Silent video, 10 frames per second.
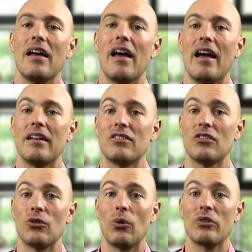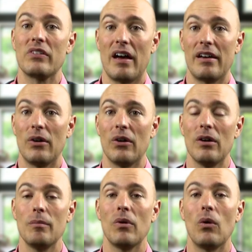and source that
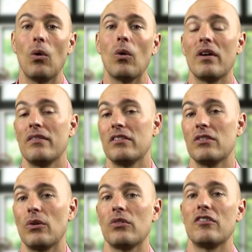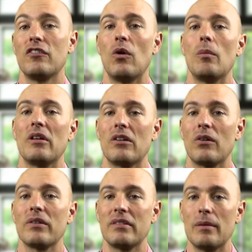herb or even source a formula or
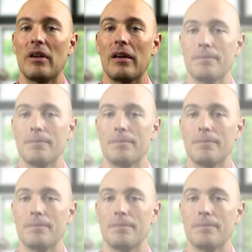similar.